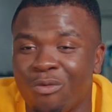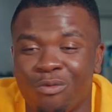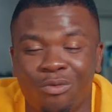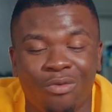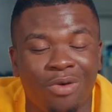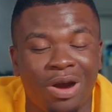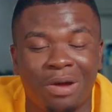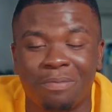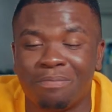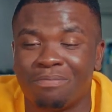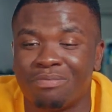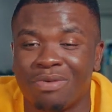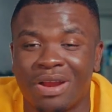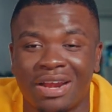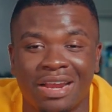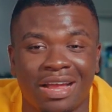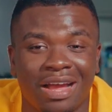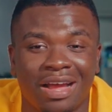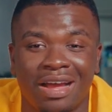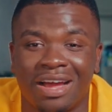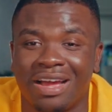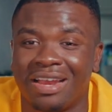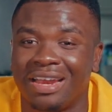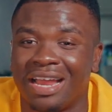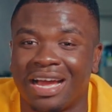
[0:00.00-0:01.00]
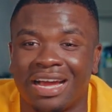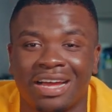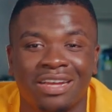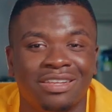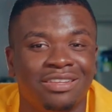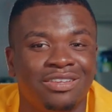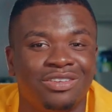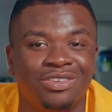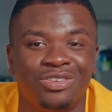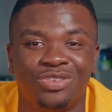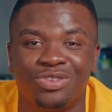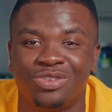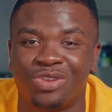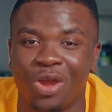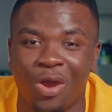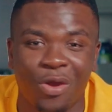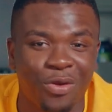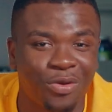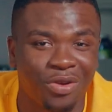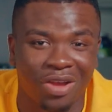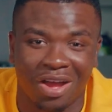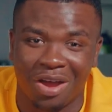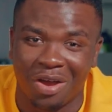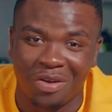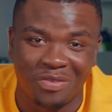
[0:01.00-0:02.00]
one brother, like a
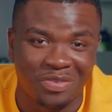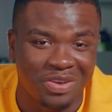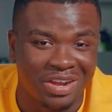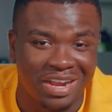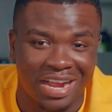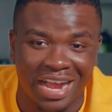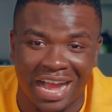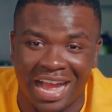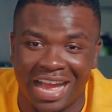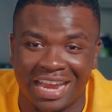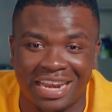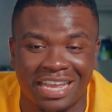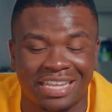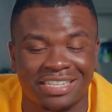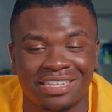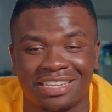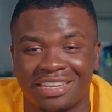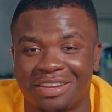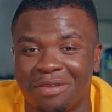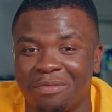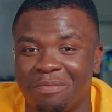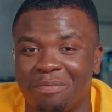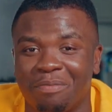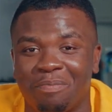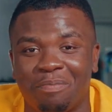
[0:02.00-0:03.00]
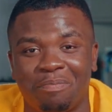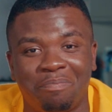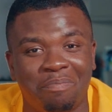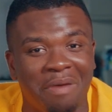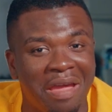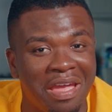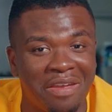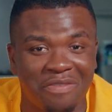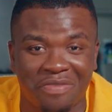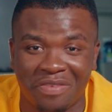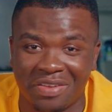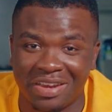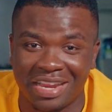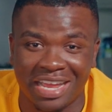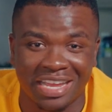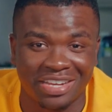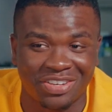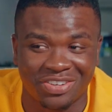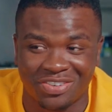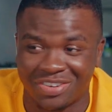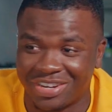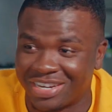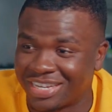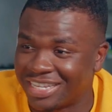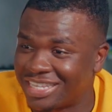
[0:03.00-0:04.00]
donut of a guy that's gonna pay for their
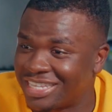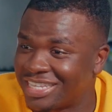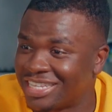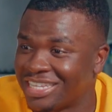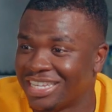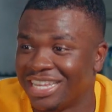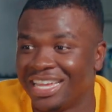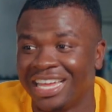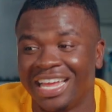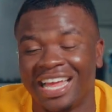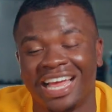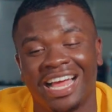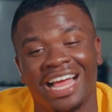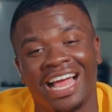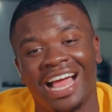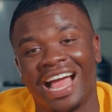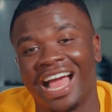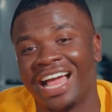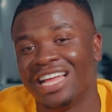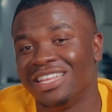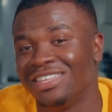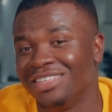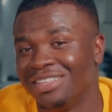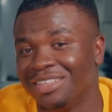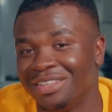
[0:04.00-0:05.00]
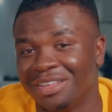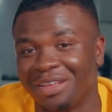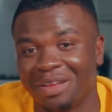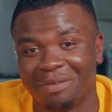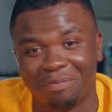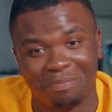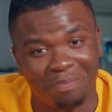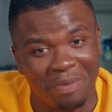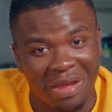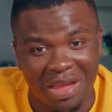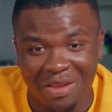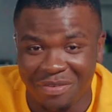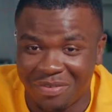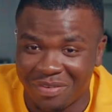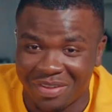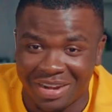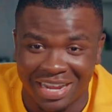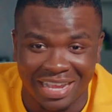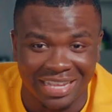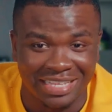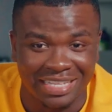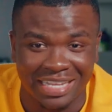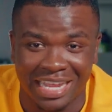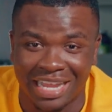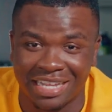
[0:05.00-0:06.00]
drinks and pay for
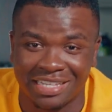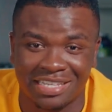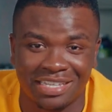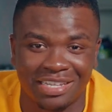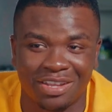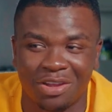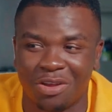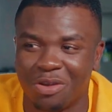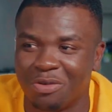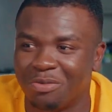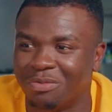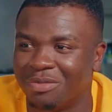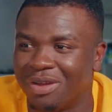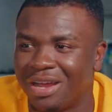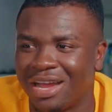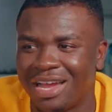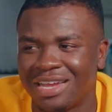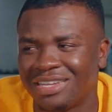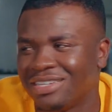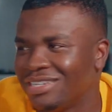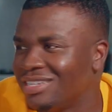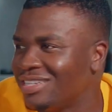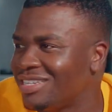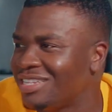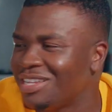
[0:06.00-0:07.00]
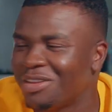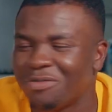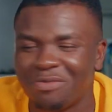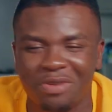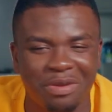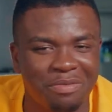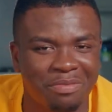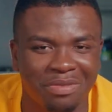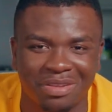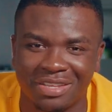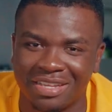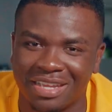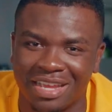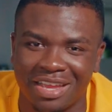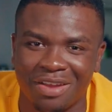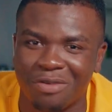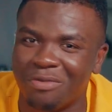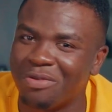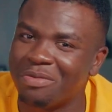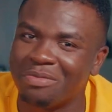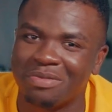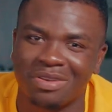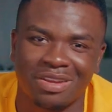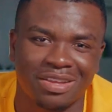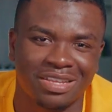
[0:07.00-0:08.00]
their taxi home. I see women, yeah,
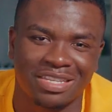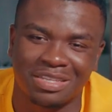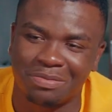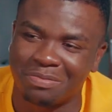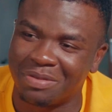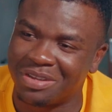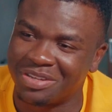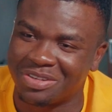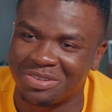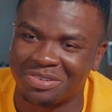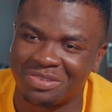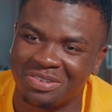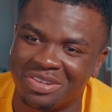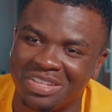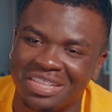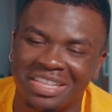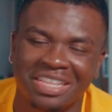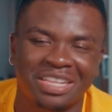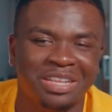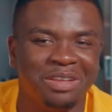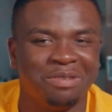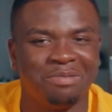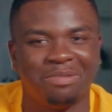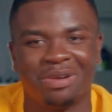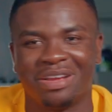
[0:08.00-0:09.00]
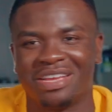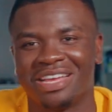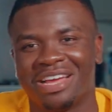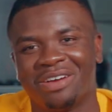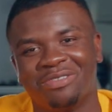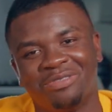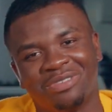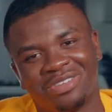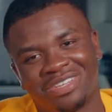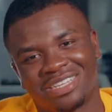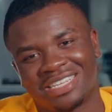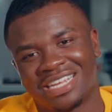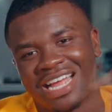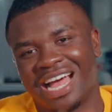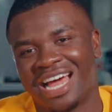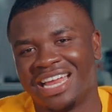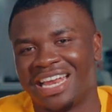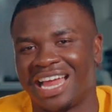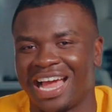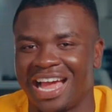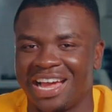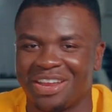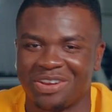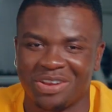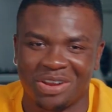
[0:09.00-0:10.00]
women are special. But yeah, we're just
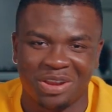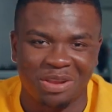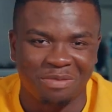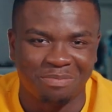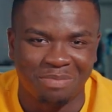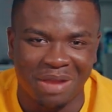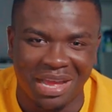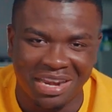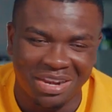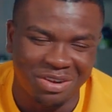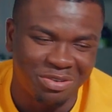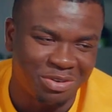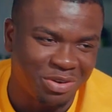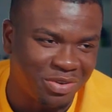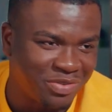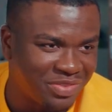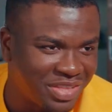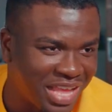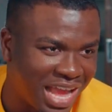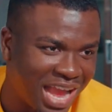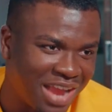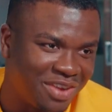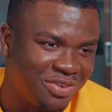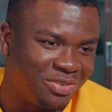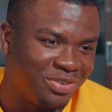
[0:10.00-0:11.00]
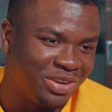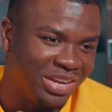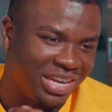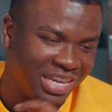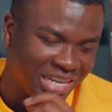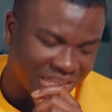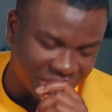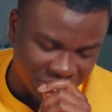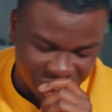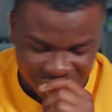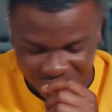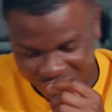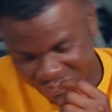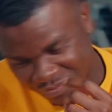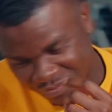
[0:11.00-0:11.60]
highlighting on the banter of that, really.